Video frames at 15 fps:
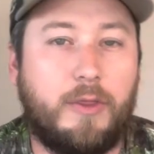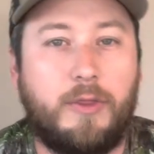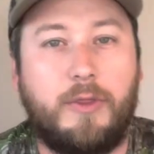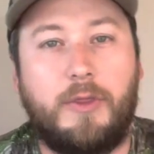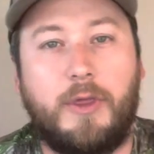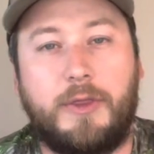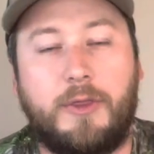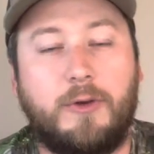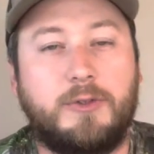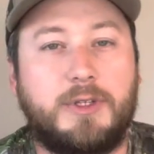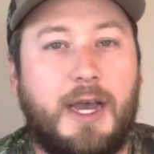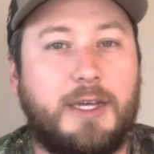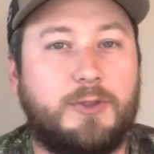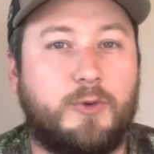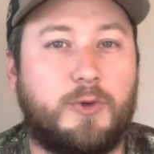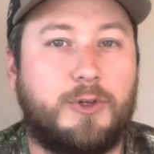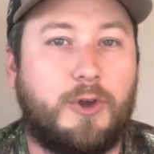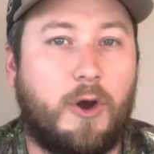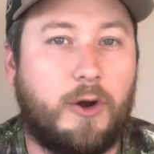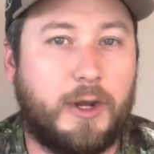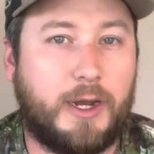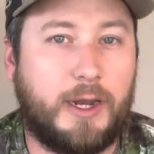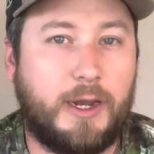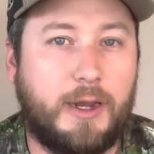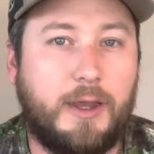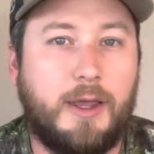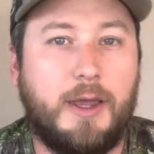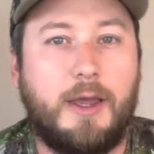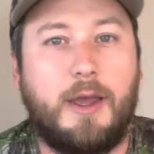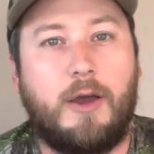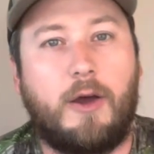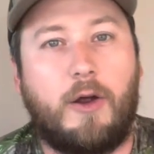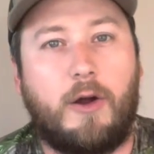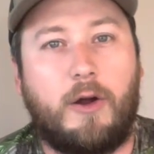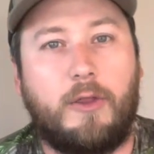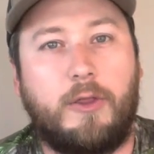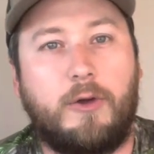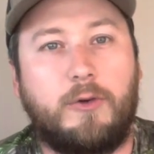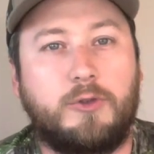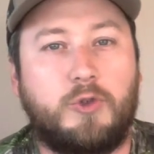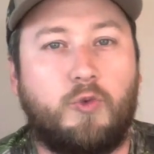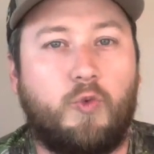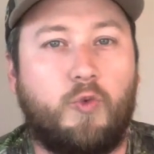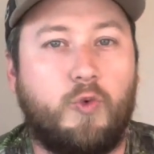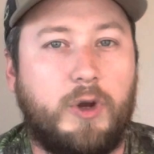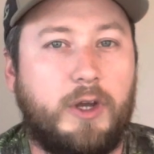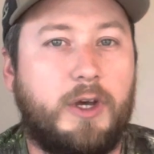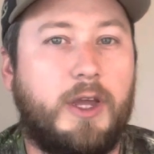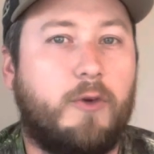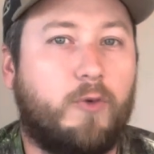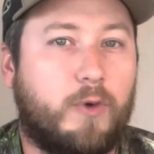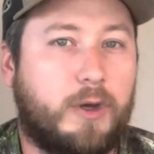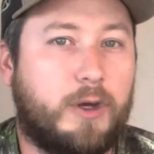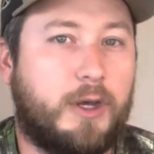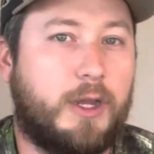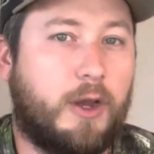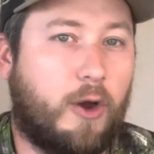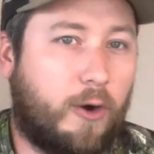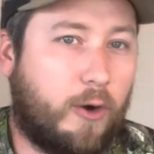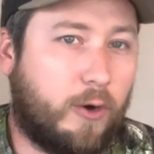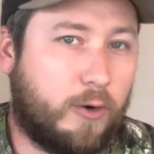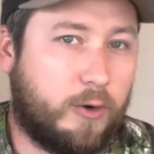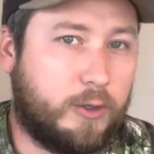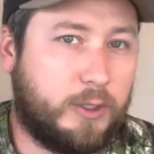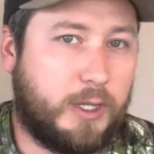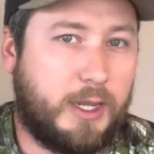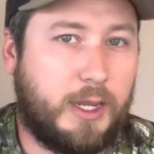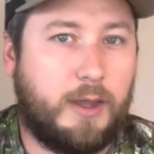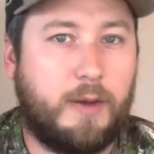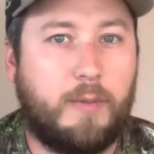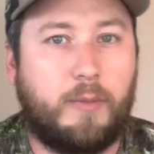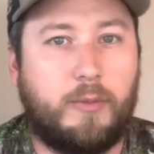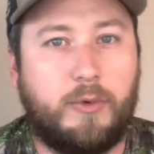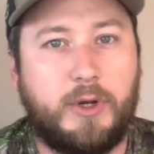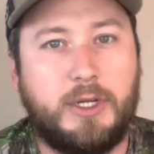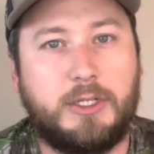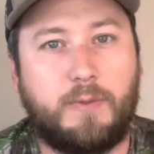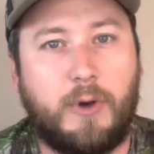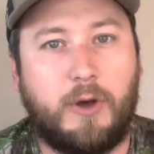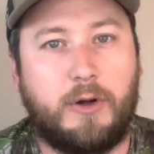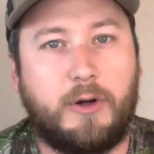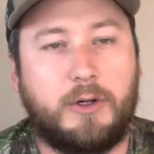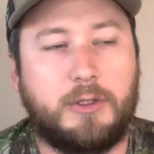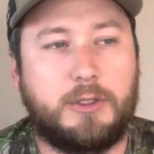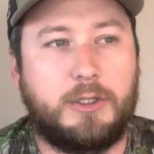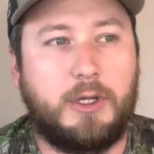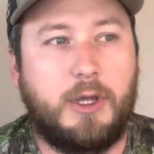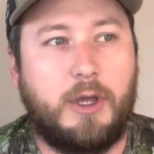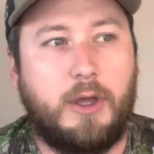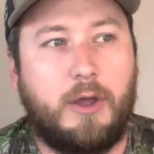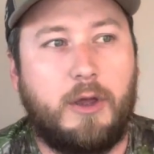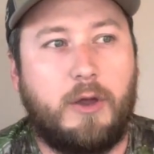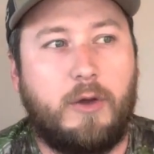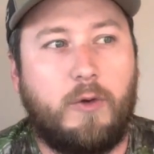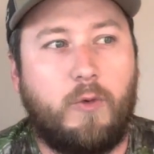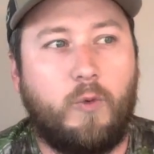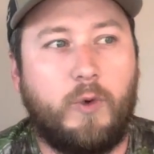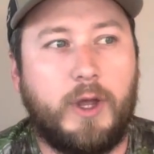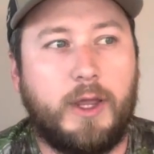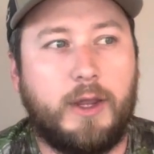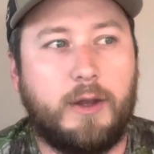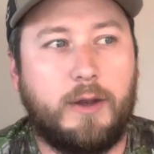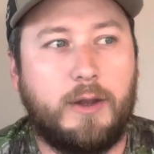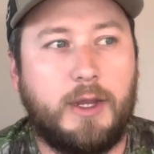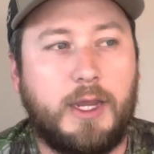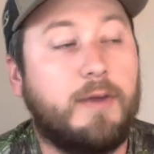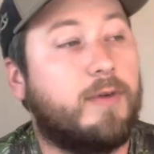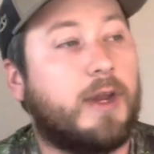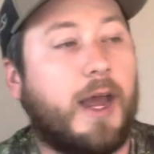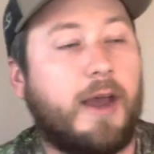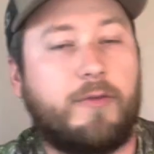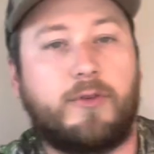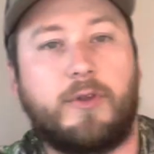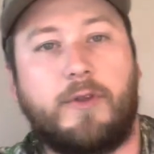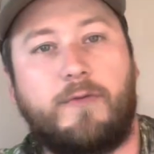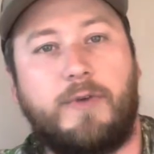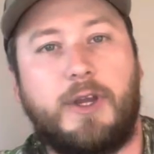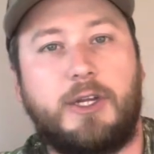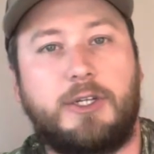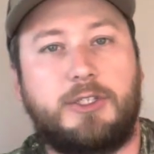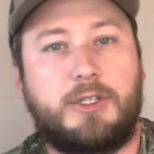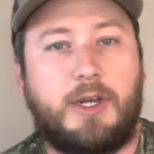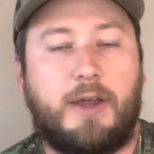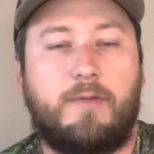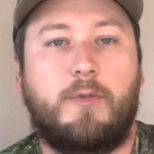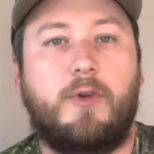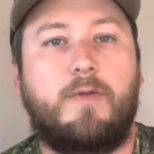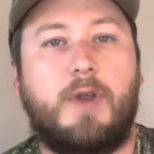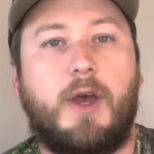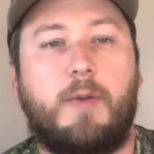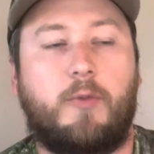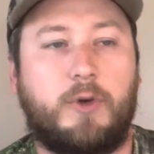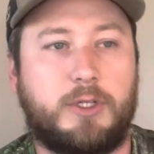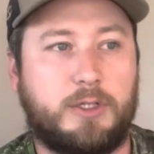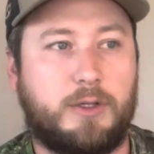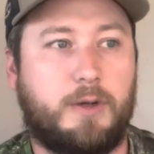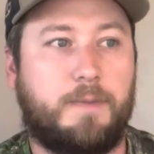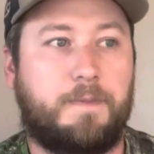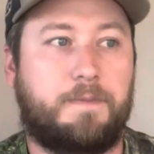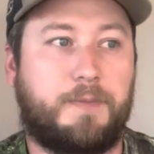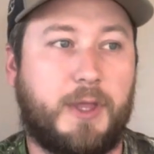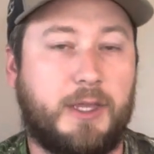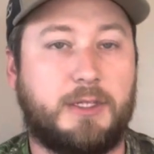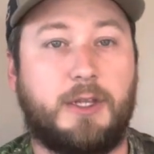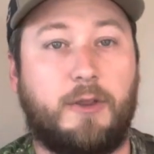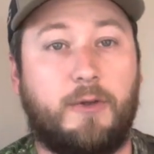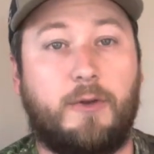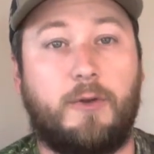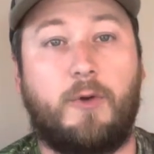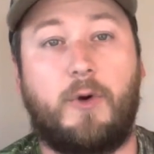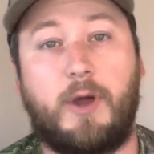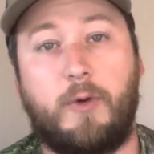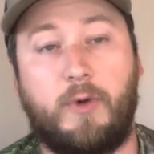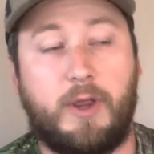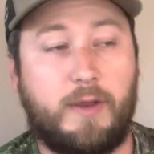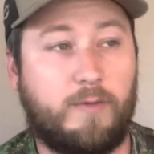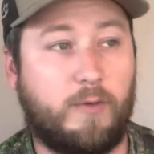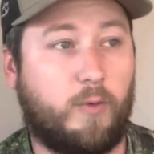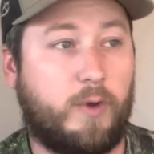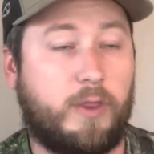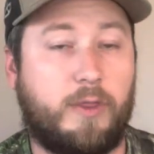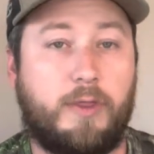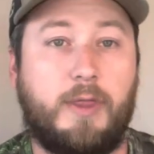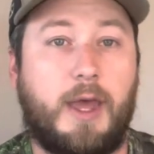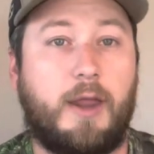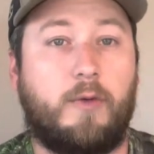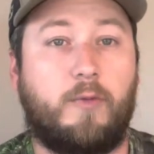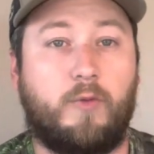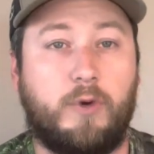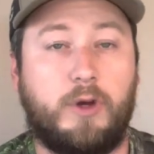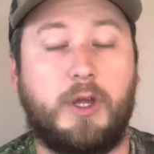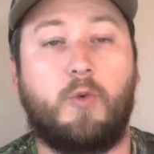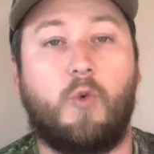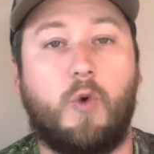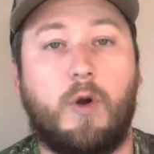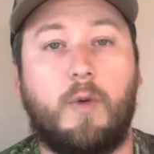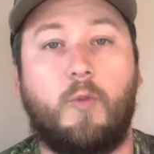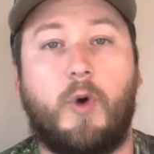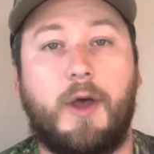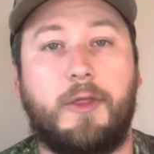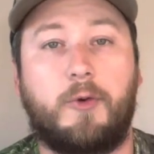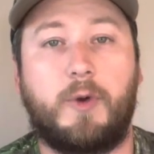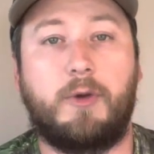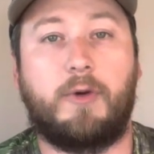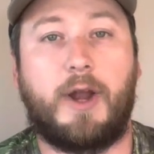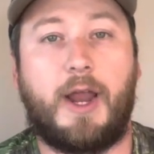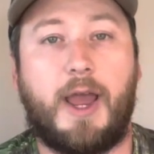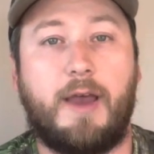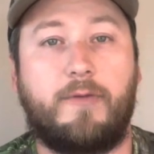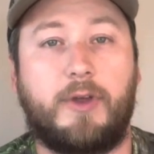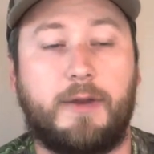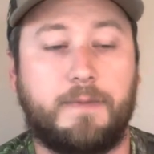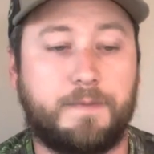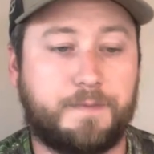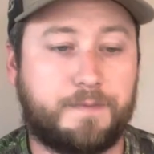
that those guys were targeting, are those really, really early pre-spawners, when even after the fish have moved up, which in Southern Illinois, even with that really warm weather we were having,